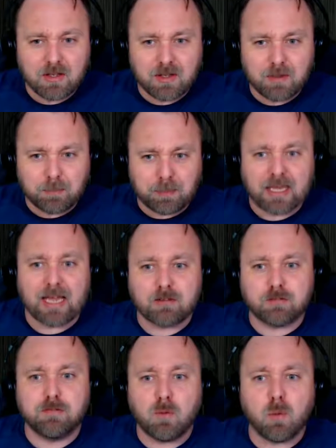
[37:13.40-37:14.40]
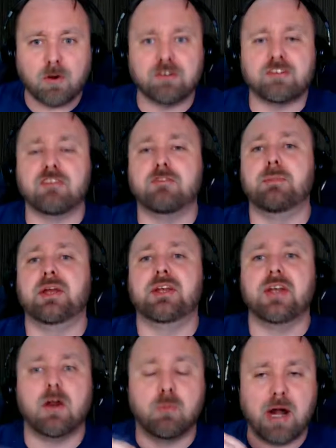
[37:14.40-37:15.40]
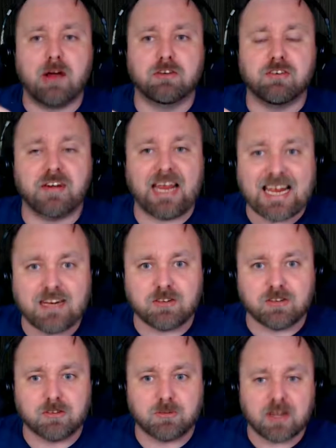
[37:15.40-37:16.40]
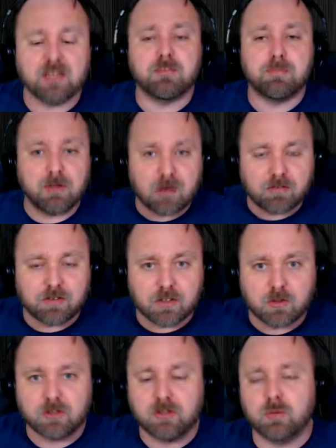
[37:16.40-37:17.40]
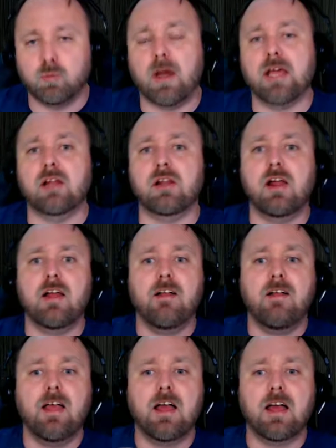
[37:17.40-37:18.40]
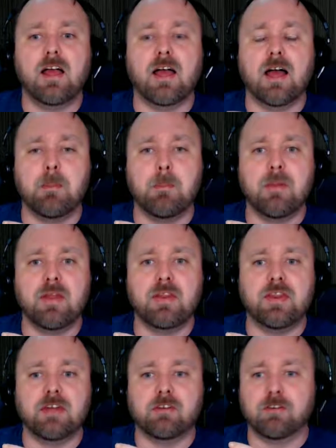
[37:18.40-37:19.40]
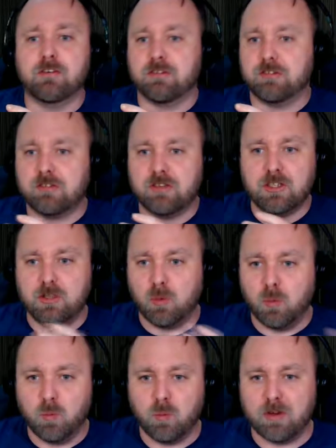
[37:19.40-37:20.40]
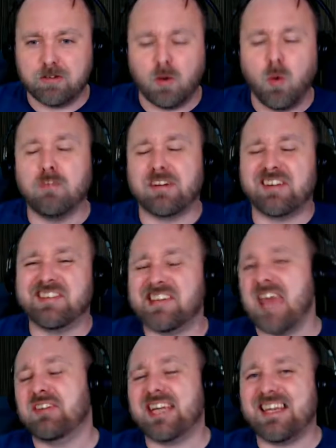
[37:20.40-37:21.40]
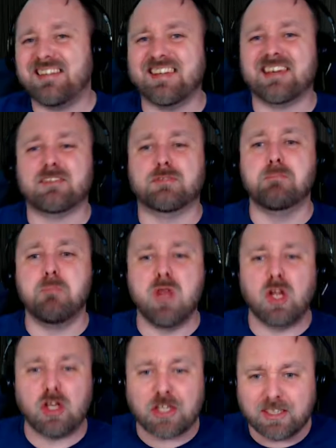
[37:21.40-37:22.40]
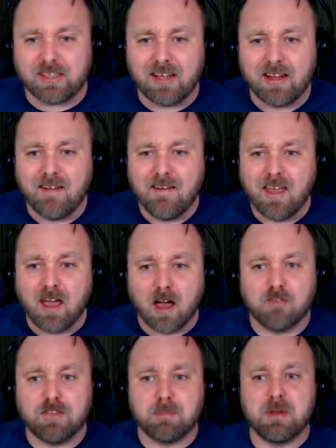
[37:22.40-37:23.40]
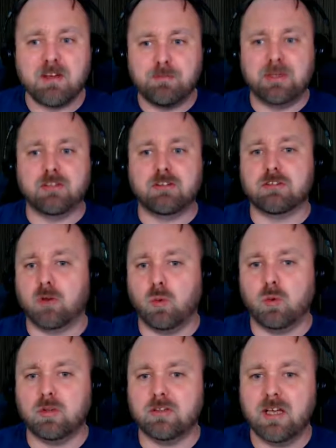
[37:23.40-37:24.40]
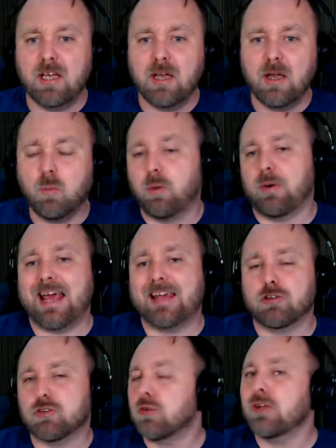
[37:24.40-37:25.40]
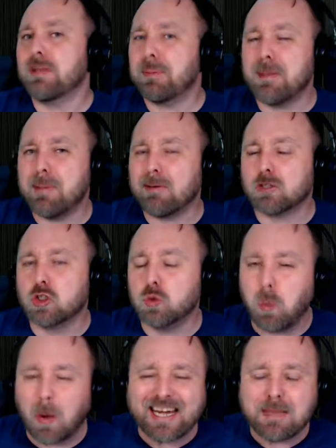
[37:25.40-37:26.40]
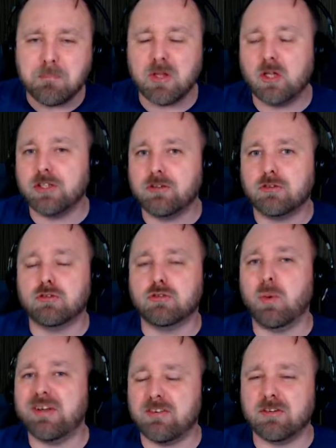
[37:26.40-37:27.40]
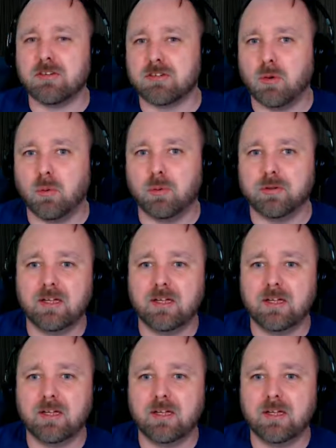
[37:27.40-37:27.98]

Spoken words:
PS4s have been around for ages, right? They've been around for a good while. There's, over 76 million of them have been sold, whereas there's only been about 20 million Switches sold.